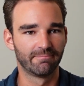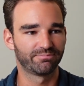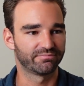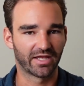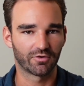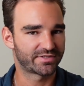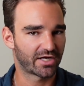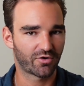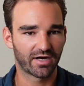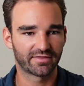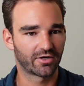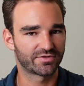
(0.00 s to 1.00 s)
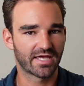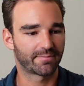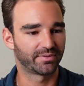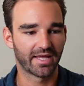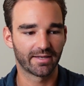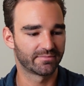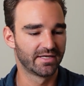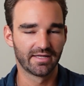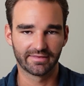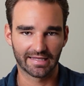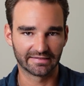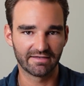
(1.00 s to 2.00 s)
They don't take credit, they don't take blame,
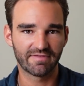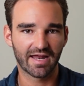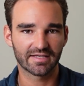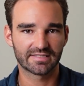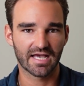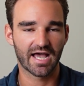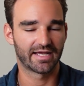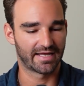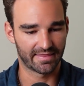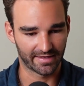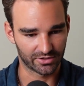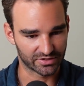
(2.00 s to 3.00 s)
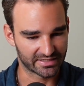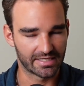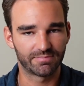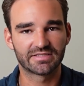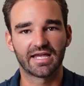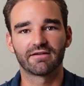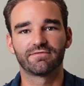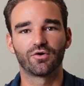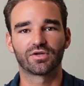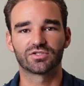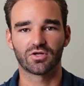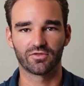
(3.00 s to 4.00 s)
they leave that aside, and they just keep staying
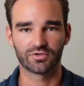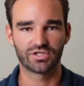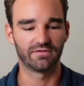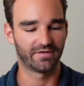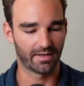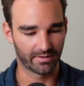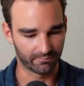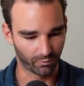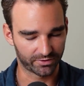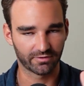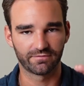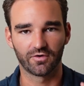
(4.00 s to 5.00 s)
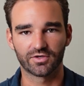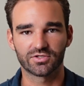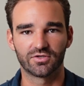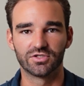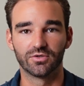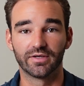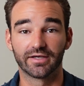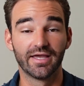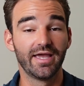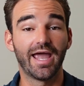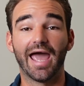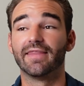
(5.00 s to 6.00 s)
focused on their chief aim and what they're focused on doing.
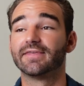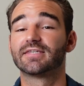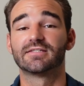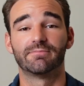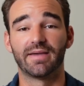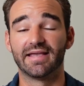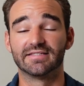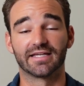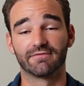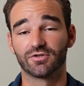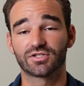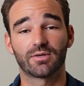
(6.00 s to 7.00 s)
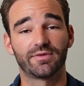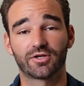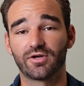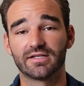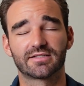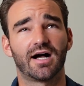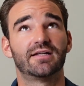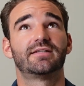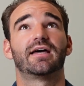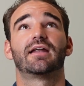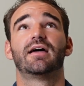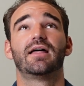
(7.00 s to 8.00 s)
And this is amazing. If you're someone that creates
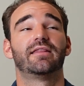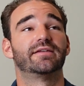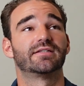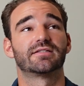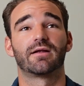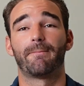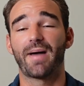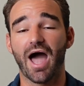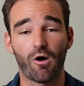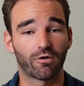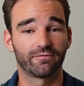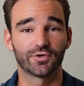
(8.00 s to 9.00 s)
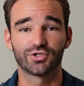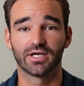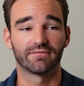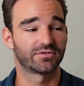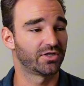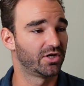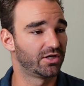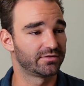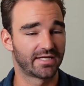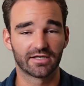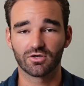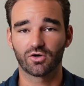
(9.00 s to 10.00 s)
content, this is a powerful shift.
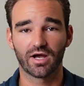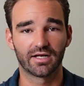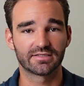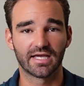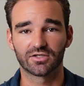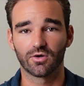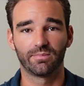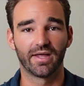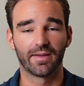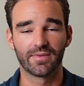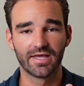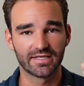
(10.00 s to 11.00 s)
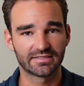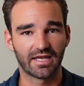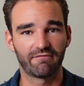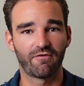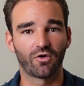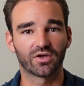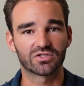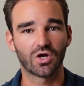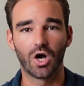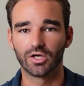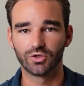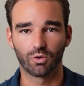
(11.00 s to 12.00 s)
Take no credit, take no blame, stay focused
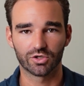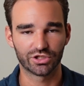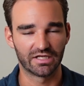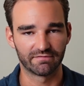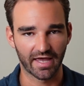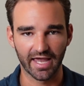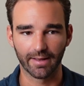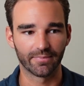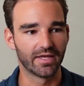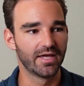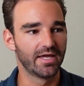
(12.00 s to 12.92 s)
on your chief aim.